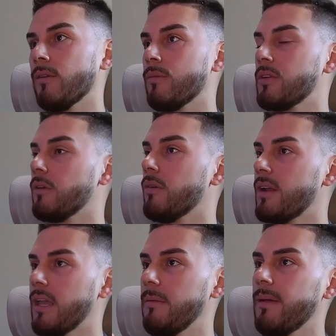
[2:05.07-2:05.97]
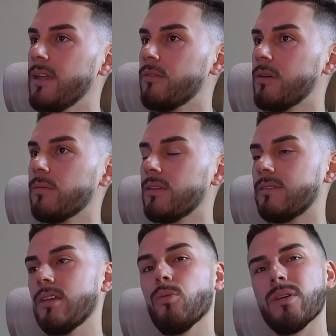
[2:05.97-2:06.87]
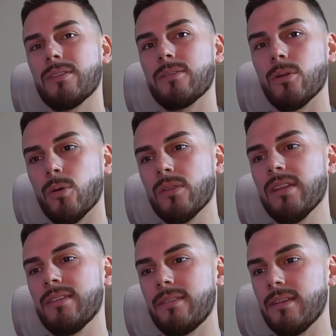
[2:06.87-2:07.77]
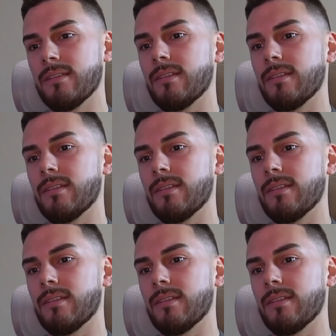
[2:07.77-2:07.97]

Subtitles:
When you go on eBay and you're able to see what sold listings,